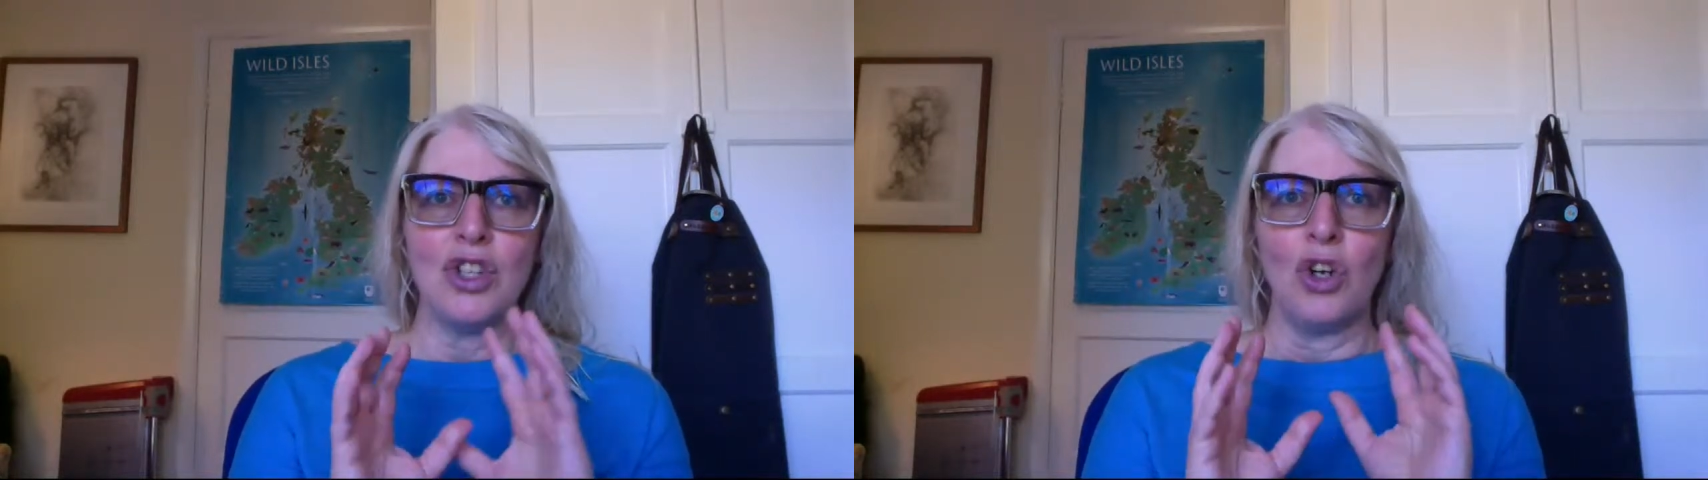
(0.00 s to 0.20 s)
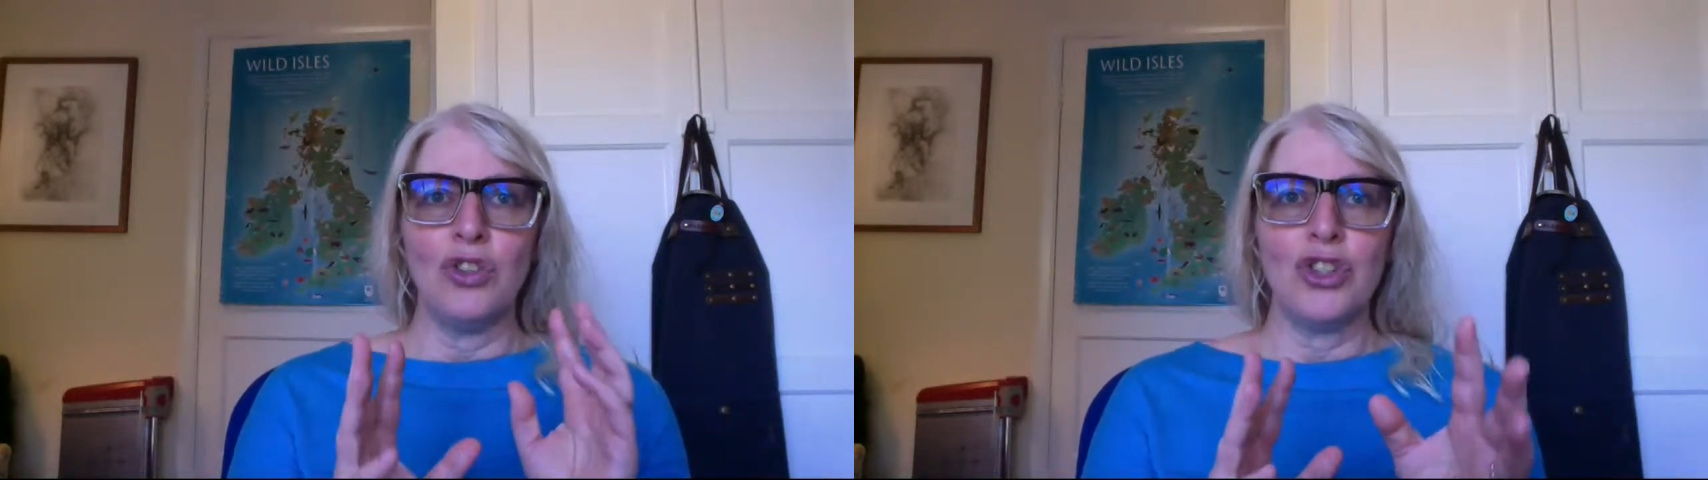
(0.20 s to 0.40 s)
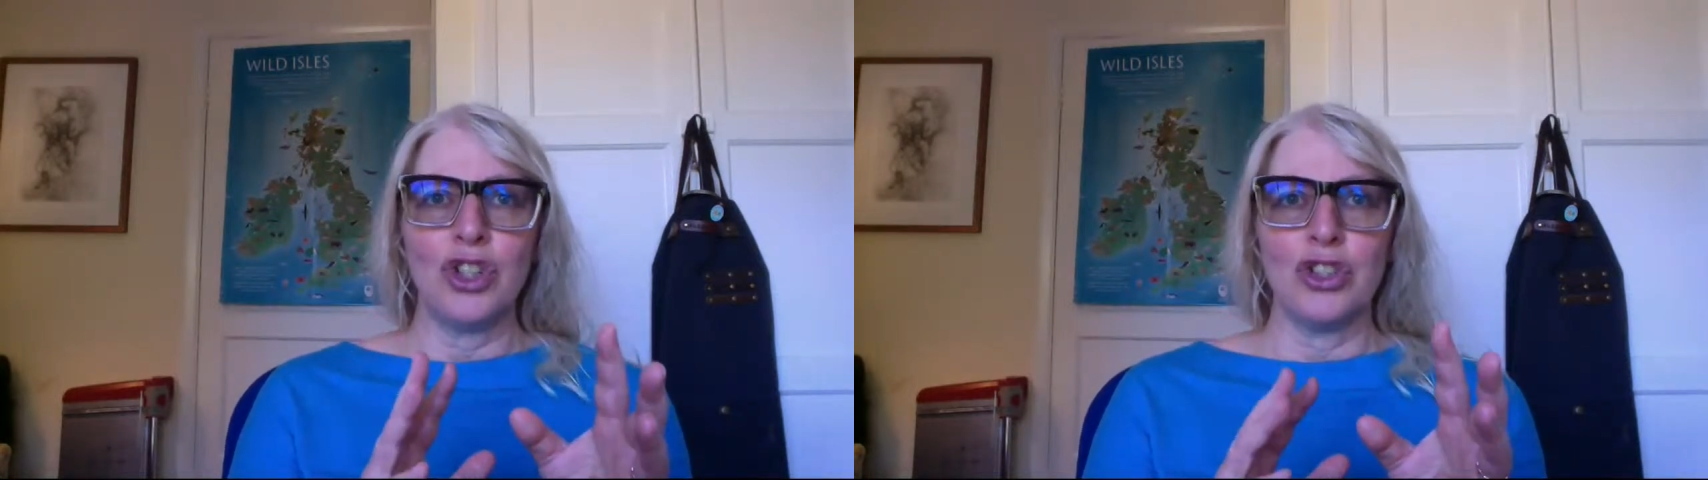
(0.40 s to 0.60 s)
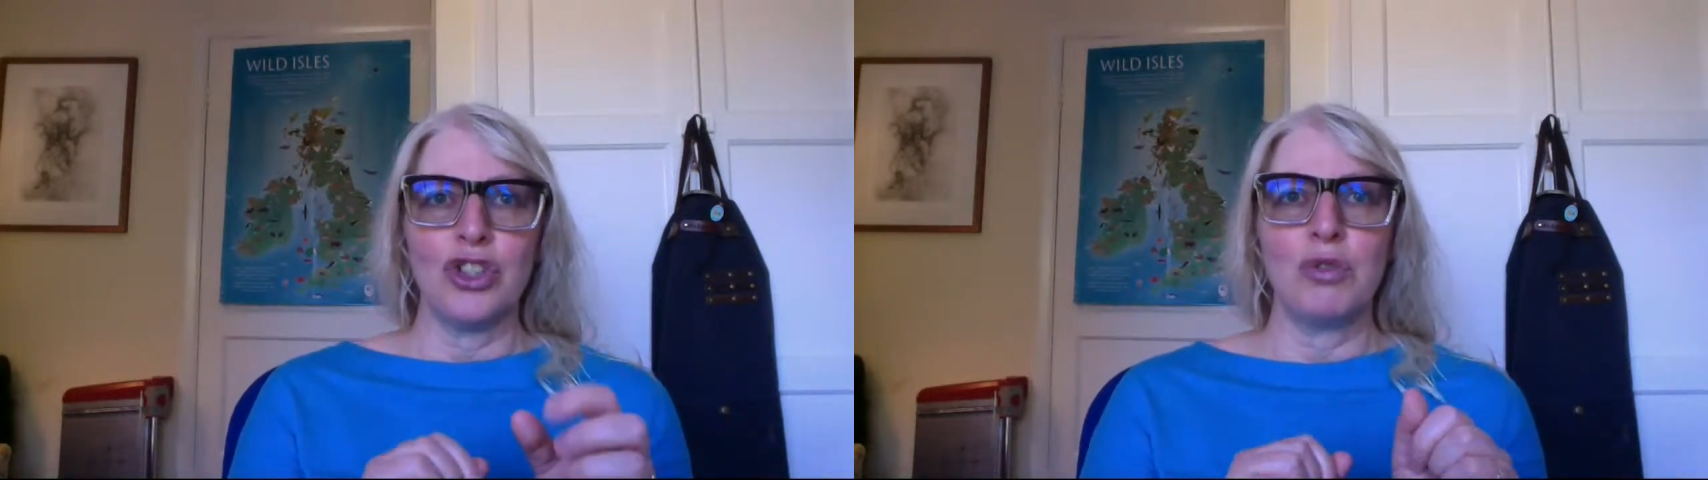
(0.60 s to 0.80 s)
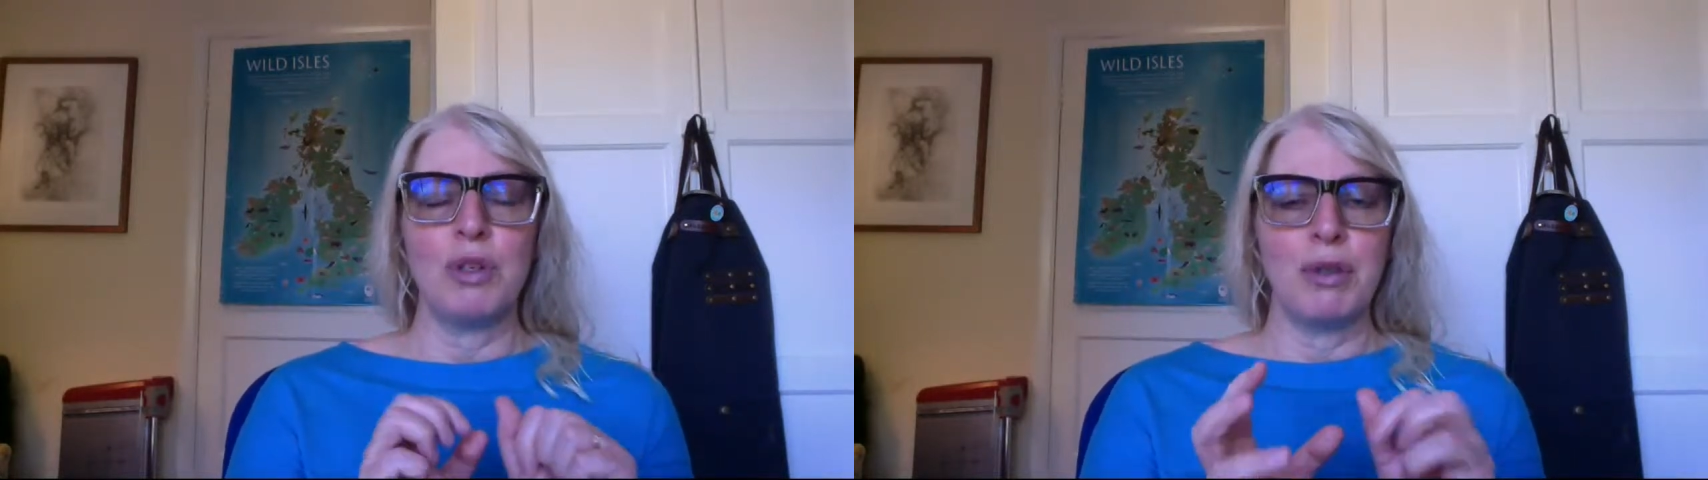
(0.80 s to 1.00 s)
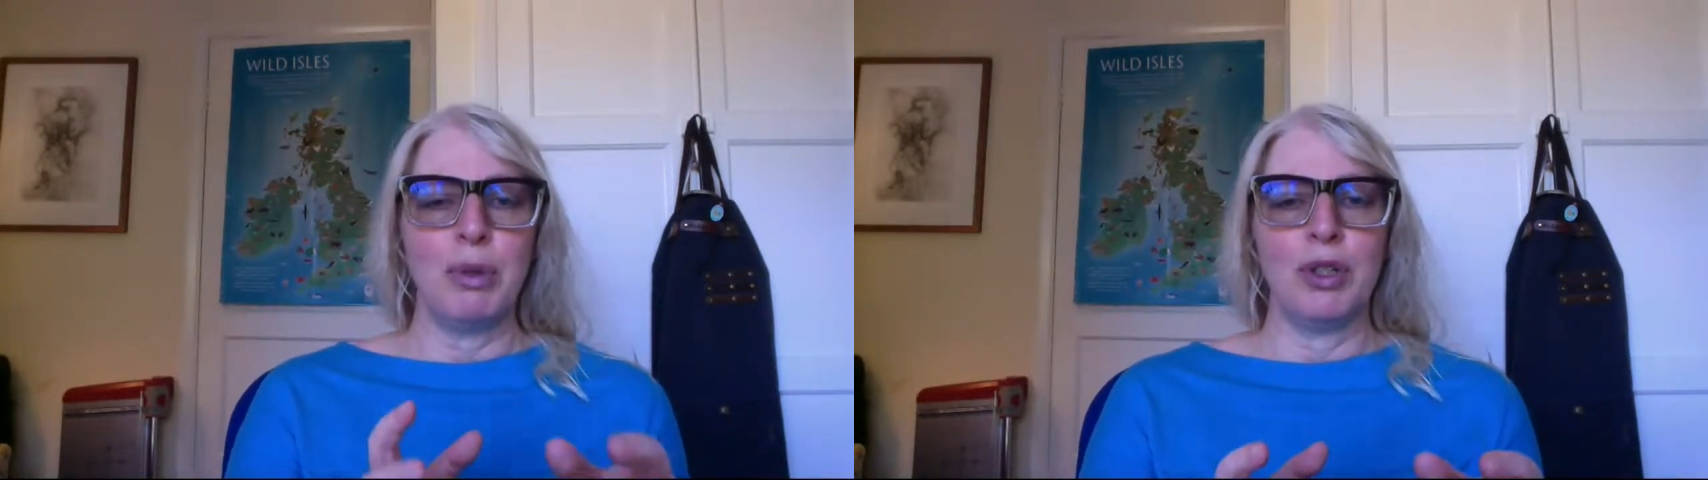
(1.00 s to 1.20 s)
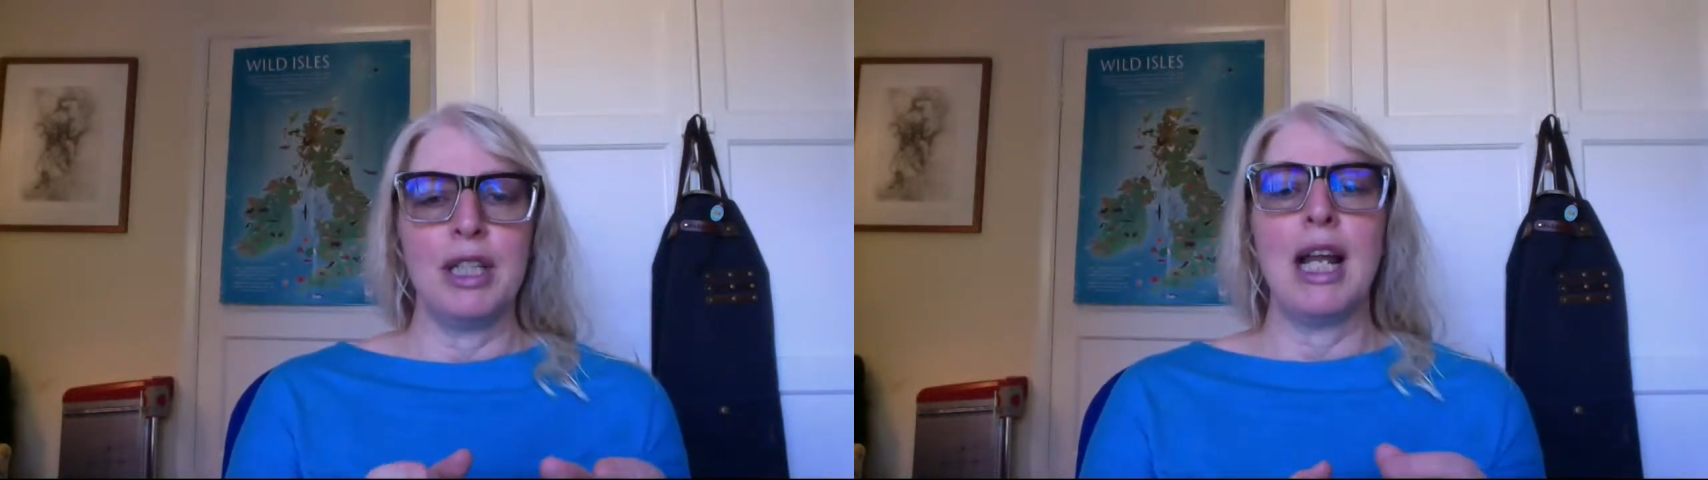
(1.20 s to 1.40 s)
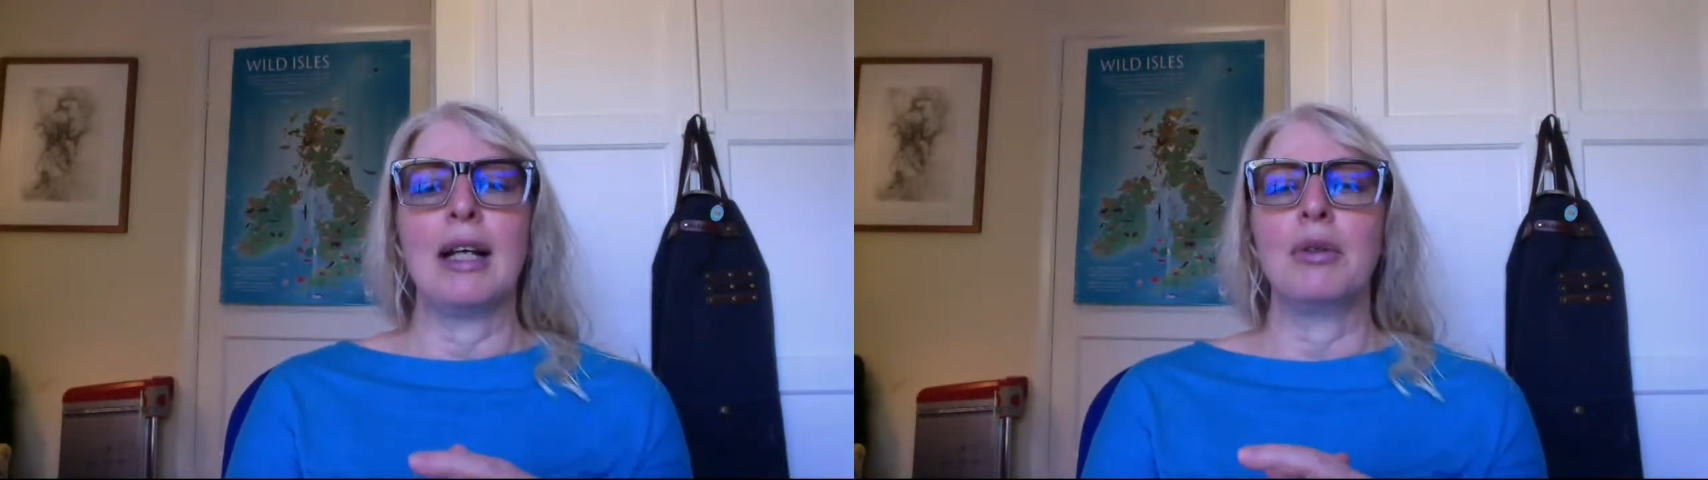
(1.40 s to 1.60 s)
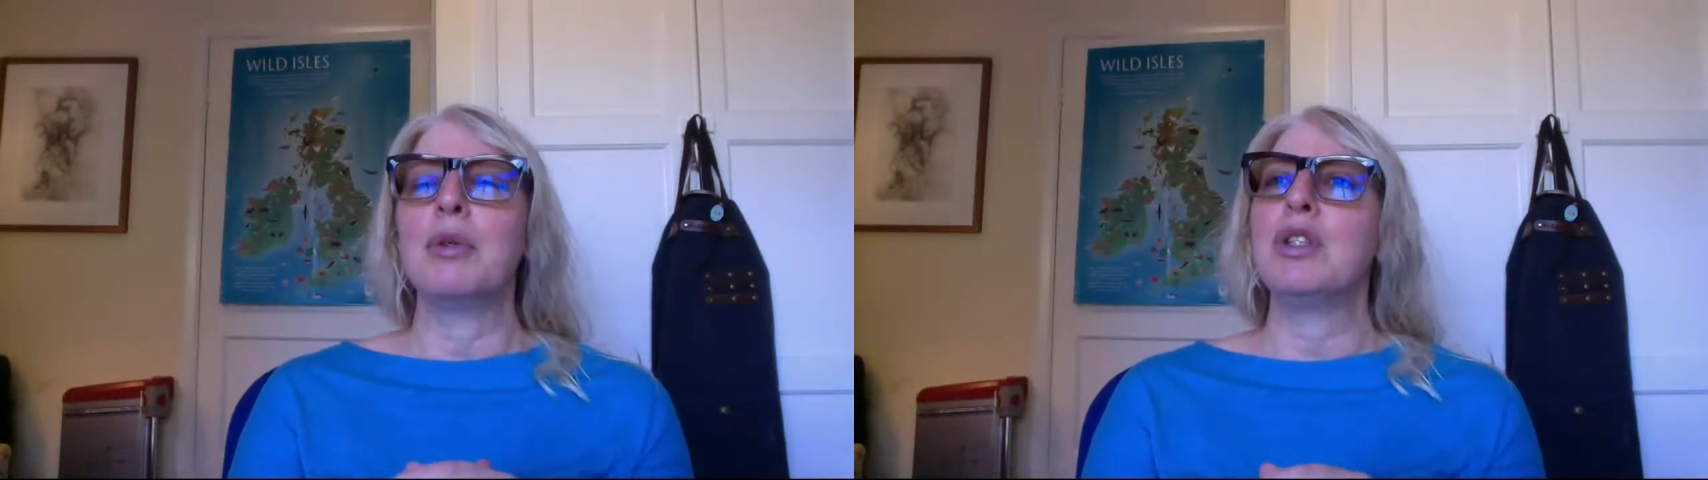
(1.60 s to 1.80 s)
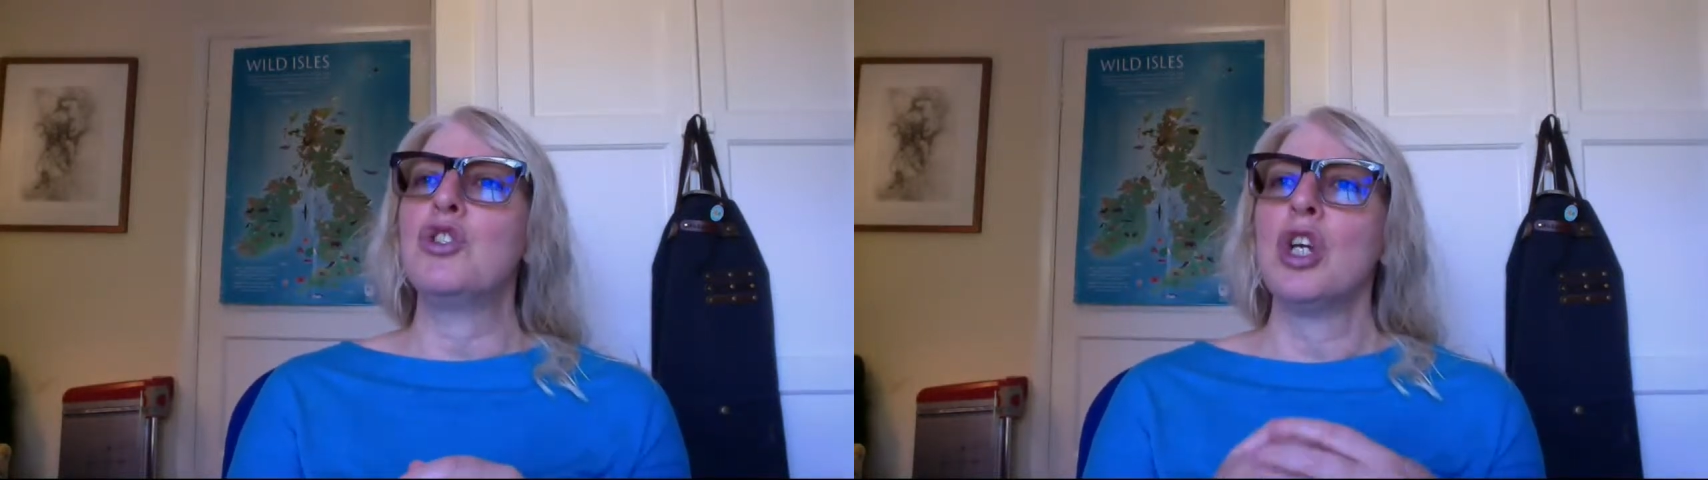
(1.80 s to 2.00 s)
not just with body
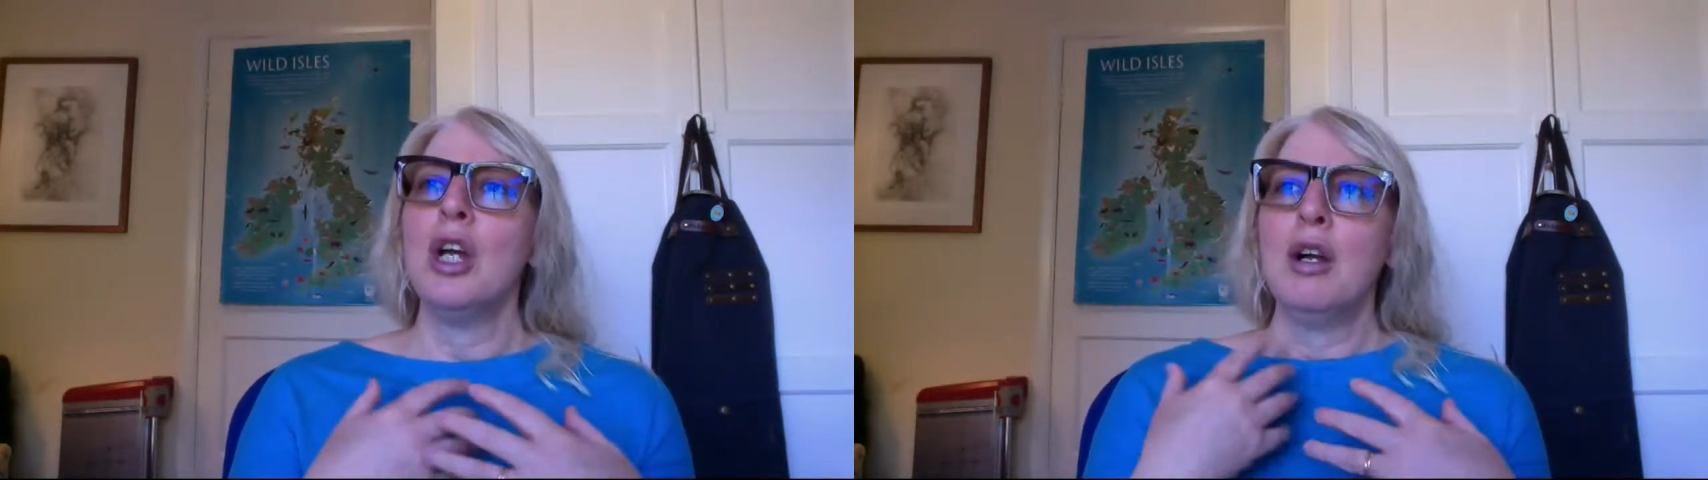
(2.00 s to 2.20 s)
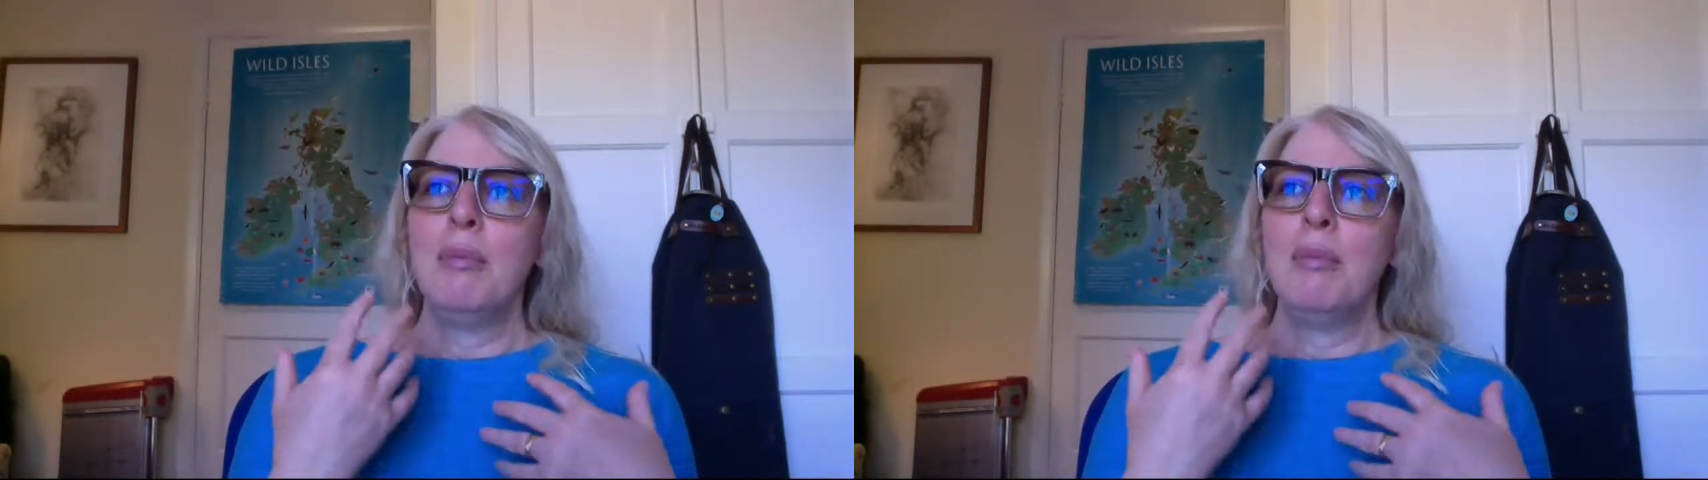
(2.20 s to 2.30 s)
language,